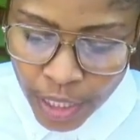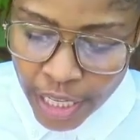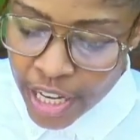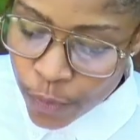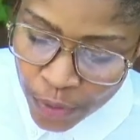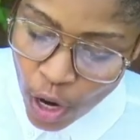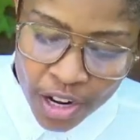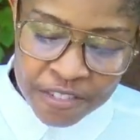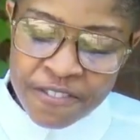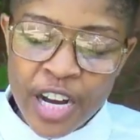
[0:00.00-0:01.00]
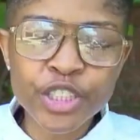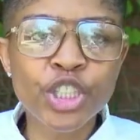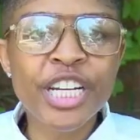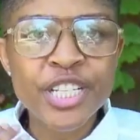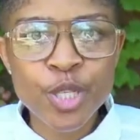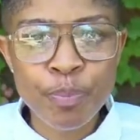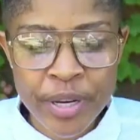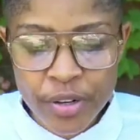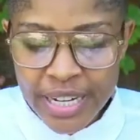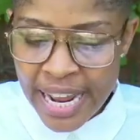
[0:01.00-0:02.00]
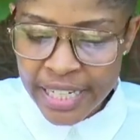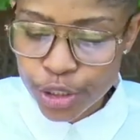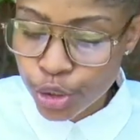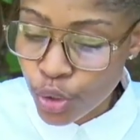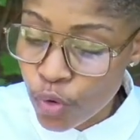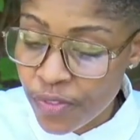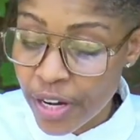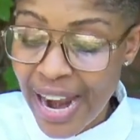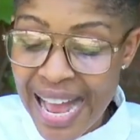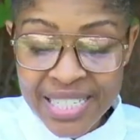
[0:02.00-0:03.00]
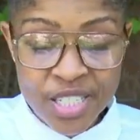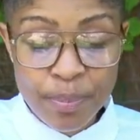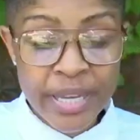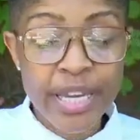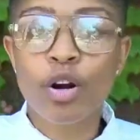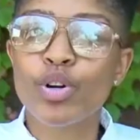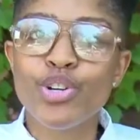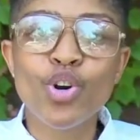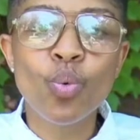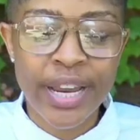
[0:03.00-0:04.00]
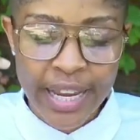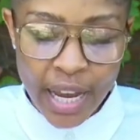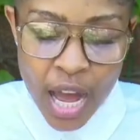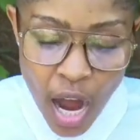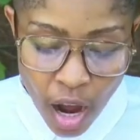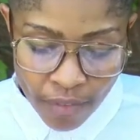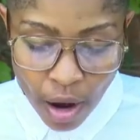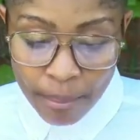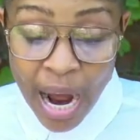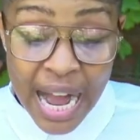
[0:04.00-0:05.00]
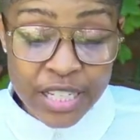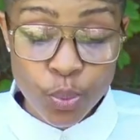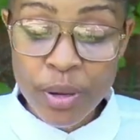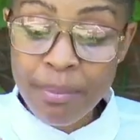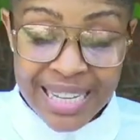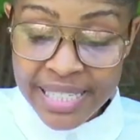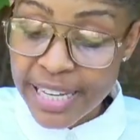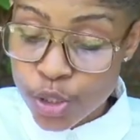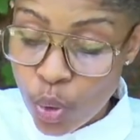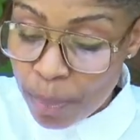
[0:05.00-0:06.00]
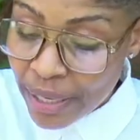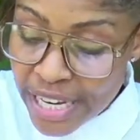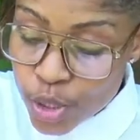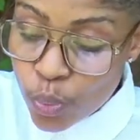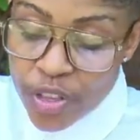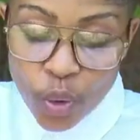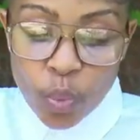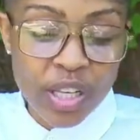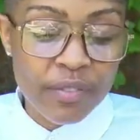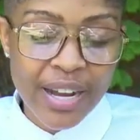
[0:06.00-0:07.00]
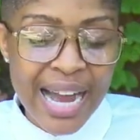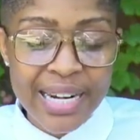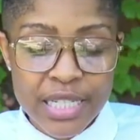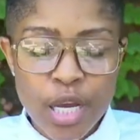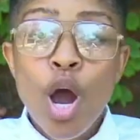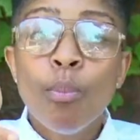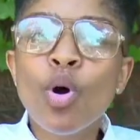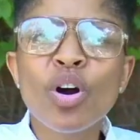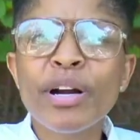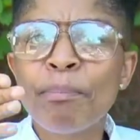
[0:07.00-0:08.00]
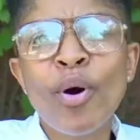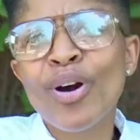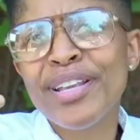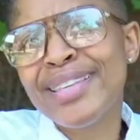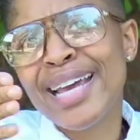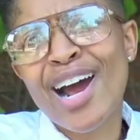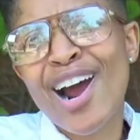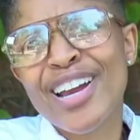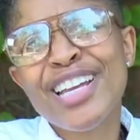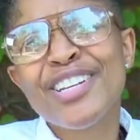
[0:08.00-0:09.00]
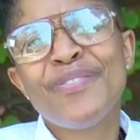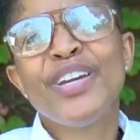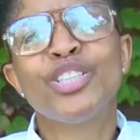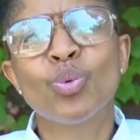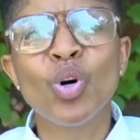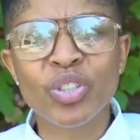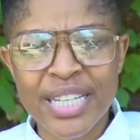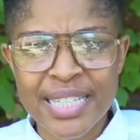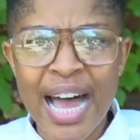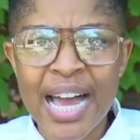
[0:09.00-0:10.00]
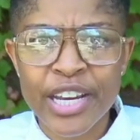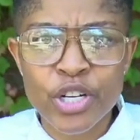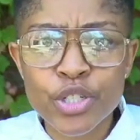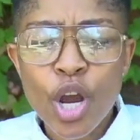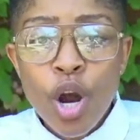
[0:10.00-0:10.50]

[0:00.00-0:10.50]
If we are to function in spirit and in truth, there has to be a renewing of our minds. We must get to a place where the will of God is more important than our individual desires,